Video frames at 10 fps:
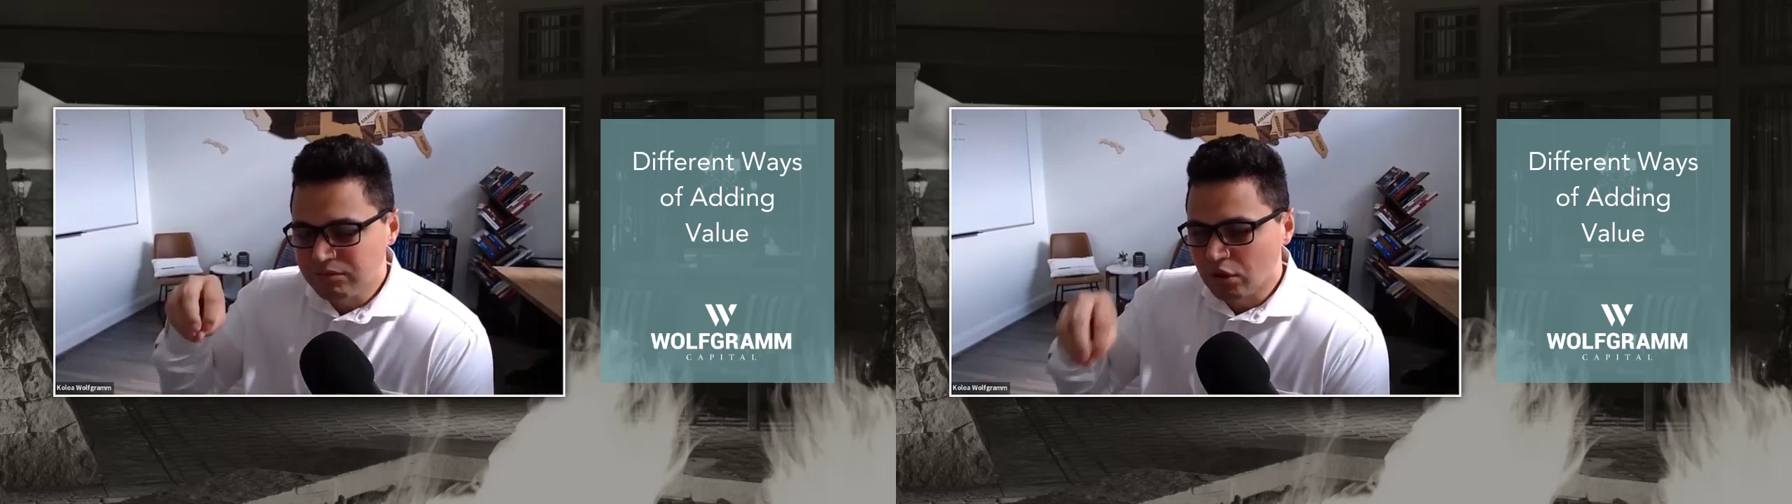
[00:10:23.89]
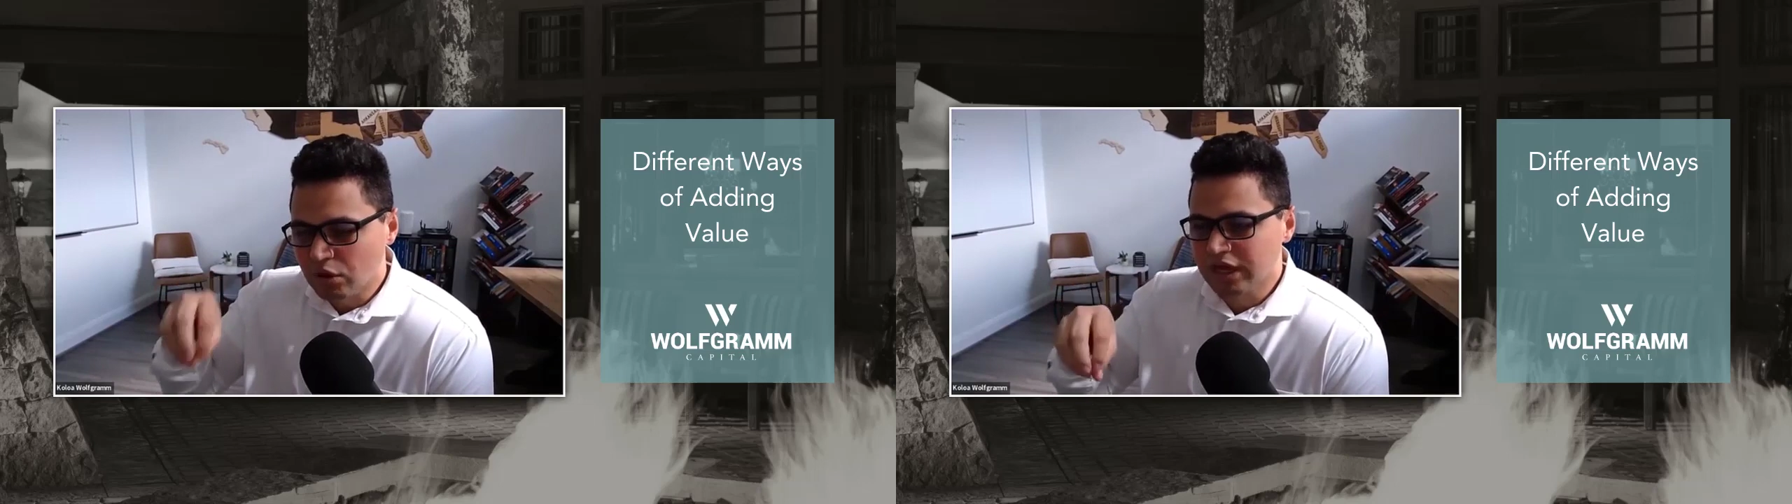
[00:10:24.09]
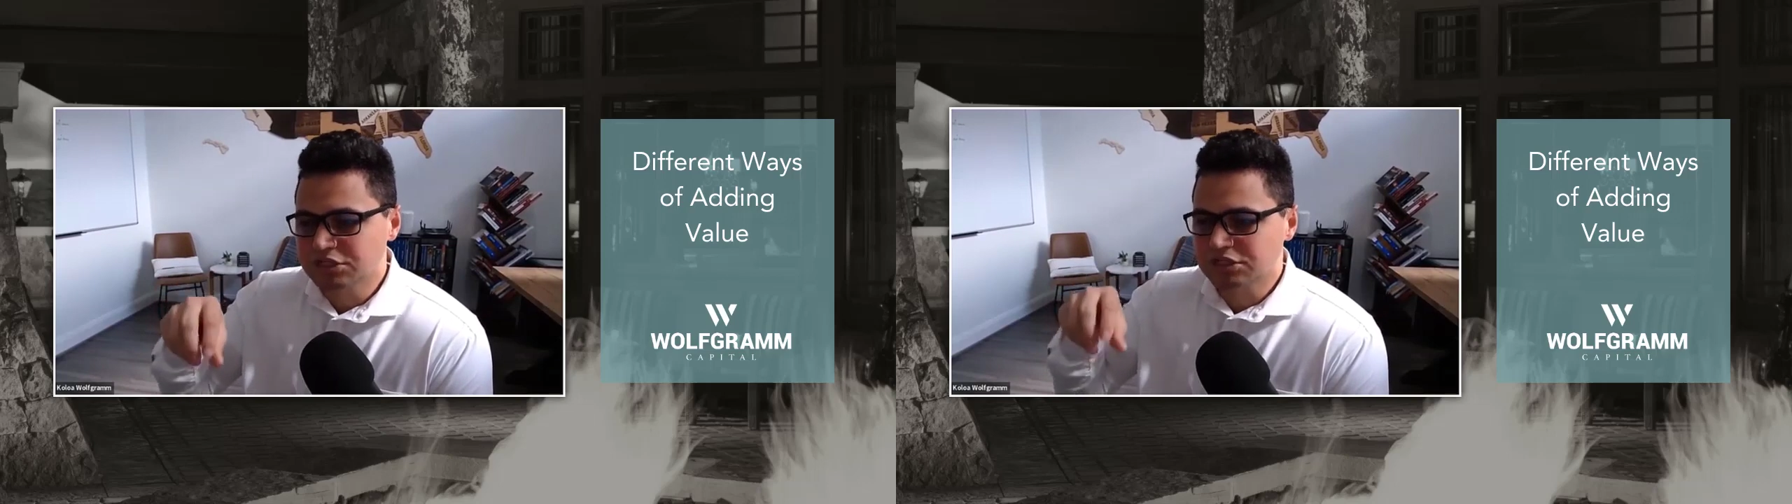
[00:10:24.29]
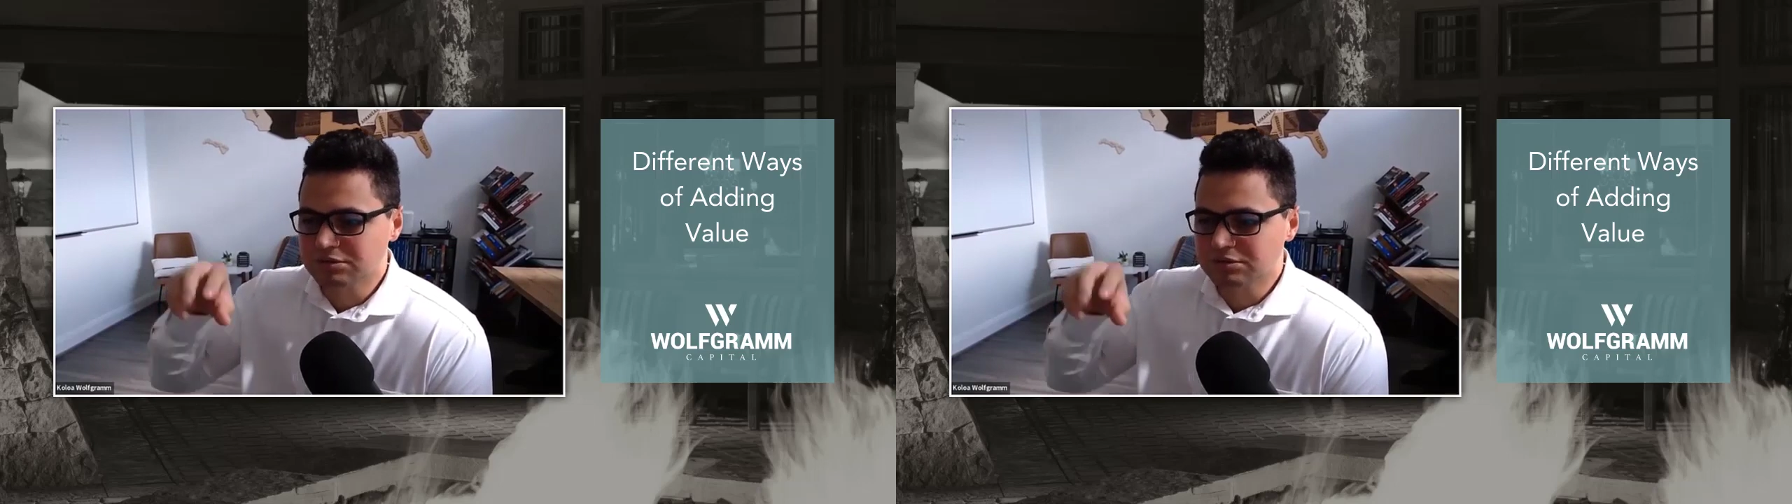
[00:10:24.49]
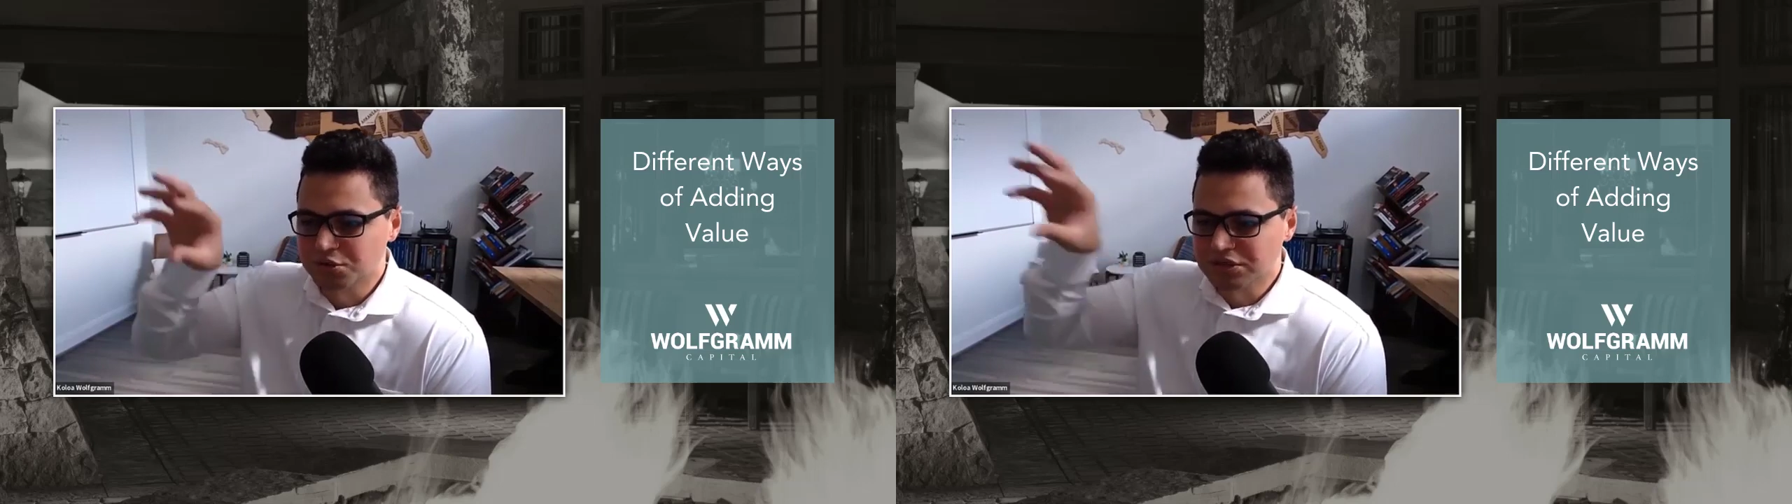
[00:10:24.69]
location
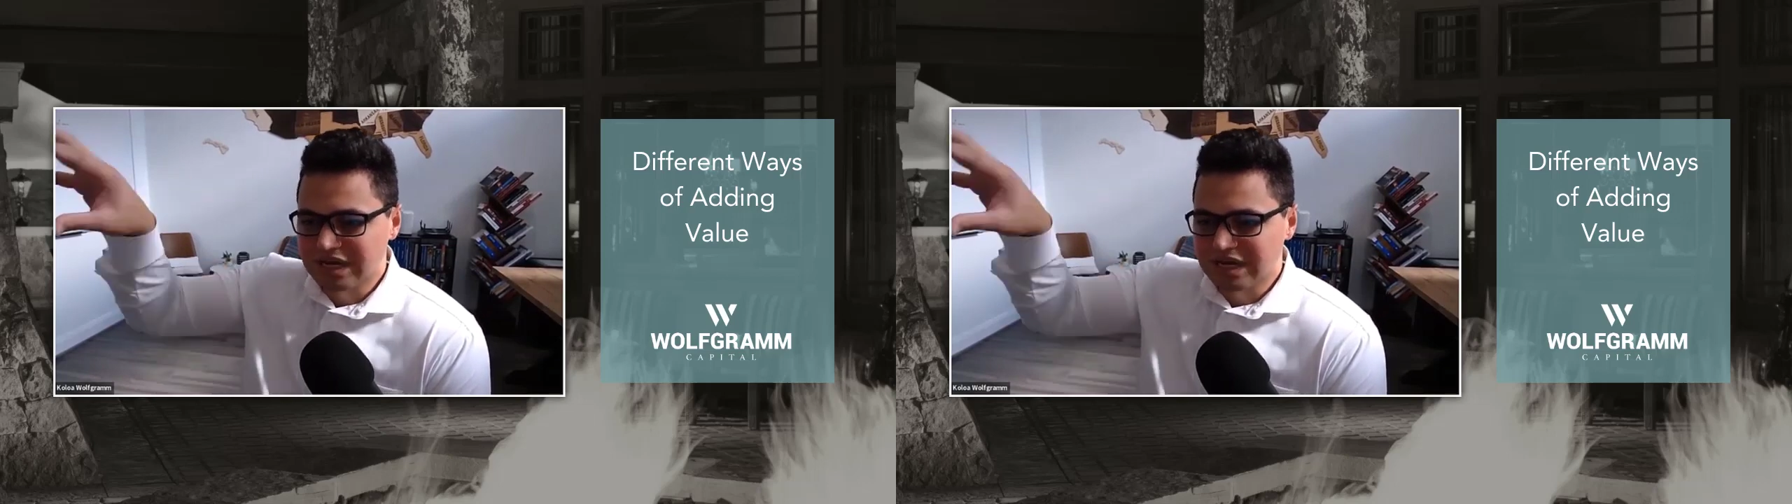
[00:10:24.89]
in between